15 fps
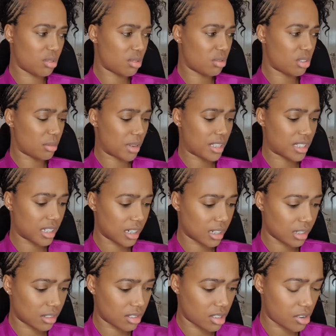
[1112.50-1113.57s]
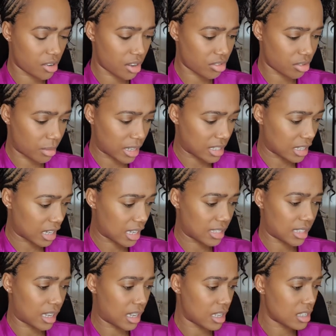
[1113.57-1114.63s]
dramatic, because they're already dramatic as
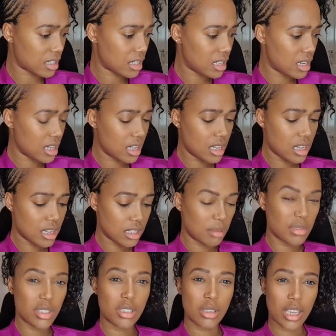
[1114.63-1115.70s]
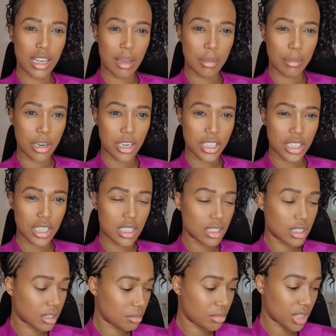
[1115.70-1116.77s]
it is. So I'm just looking at my
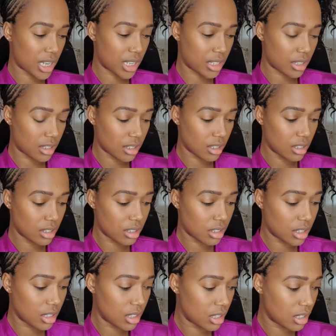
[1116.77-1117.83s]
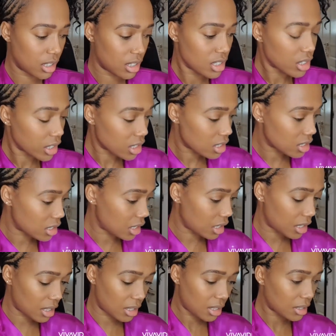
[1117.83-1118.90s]
brushes. I'm trying to
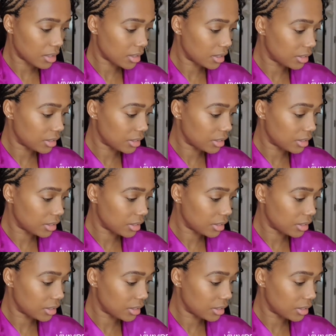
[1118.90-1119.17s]
see.